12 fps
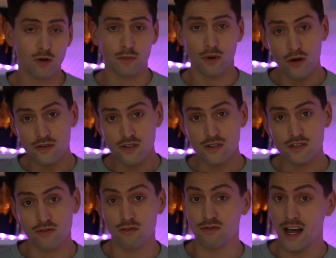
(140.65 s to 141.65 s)
proposals
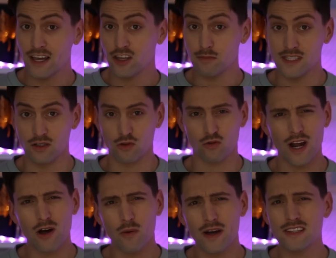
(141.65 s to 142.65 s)
for vacuum sealed
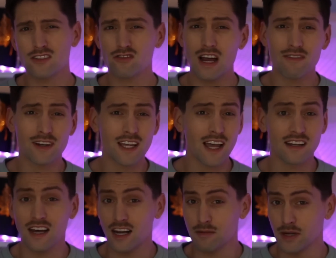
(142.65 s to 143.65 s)
railways travelling
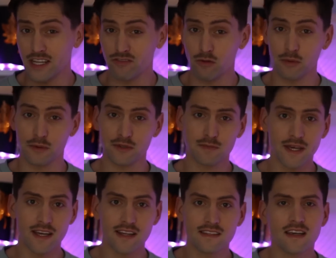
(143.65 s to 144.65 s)
at unbelievable
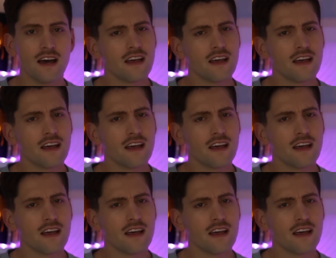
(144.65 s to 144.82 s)
speeds